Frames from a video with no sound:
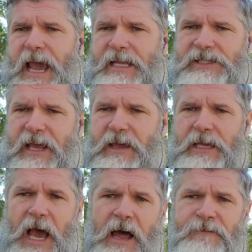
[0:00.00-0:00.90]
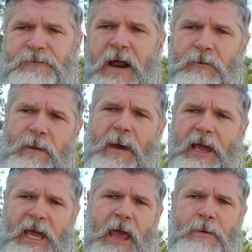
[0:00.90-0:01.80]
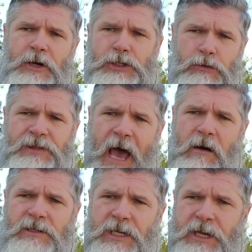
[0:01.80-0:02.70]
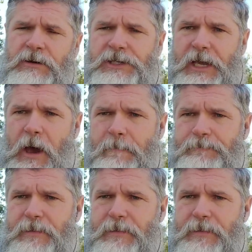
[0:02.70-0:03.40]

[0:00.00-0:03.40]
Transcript: and say that Jan van Riebeeck came here 2,000 years ago.